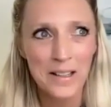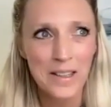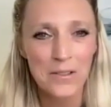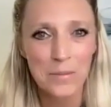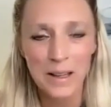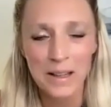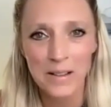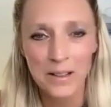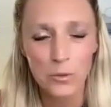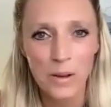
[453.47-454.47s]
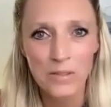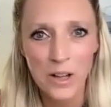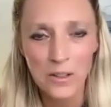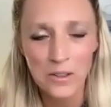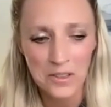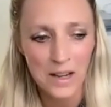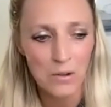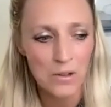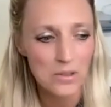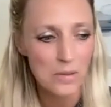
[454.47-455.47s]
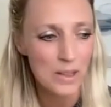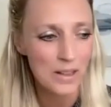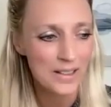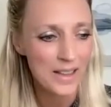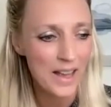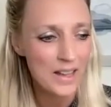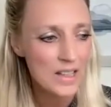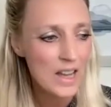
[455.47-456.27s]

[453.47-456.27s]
I think I was making like $12 an hour or something like that.